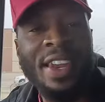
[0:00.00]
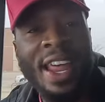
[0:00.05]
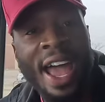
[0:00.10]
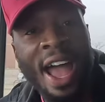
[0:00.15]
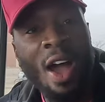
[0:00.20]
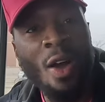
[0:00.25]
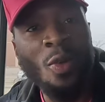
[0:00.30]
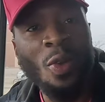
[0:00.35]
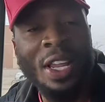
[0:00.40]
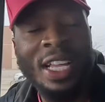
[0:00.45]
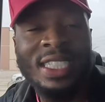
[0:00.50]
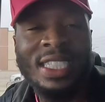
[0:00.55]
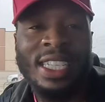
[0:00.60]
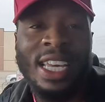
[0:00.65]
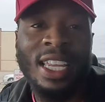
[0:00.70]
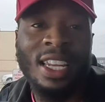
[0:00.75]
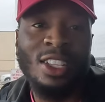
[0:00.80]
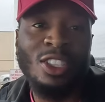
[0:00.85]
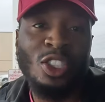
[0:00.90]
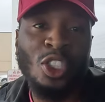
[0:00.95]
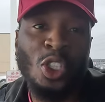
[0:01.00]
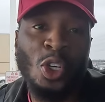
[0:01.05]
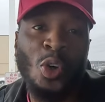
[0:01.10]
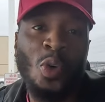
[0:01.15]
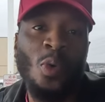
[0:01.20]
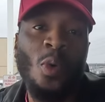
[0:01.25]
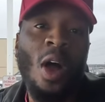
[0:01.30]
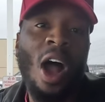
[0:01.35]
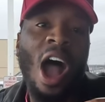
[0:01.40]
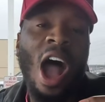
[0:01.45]
Now let's get
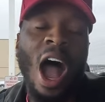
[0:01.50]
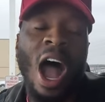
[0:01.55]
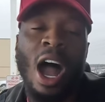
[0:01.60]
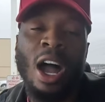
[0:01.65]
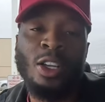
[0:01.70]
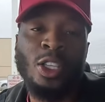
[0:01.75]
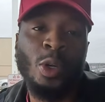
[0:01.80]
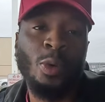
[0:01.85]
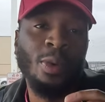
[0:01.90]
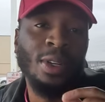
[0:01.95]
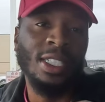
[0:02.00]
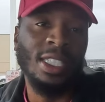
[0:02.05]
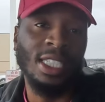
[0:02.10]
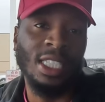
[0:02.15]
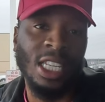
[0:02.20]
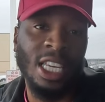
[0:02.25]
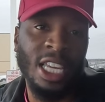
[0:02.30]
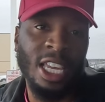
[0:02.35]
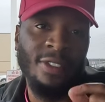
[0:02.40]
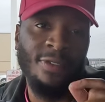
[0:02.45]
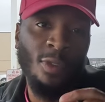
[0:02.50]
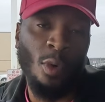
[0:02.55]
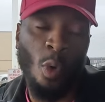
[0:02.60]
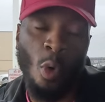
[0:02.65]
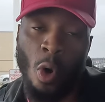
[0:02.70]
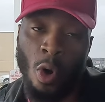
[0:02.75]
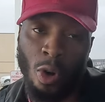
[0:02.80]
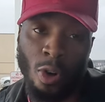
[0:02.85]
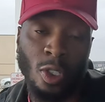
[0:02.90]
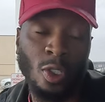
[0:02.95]
into how you receive
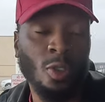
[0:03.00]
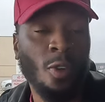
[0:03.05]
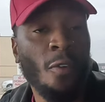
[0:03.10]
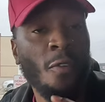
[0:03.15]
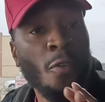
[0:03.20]
orders.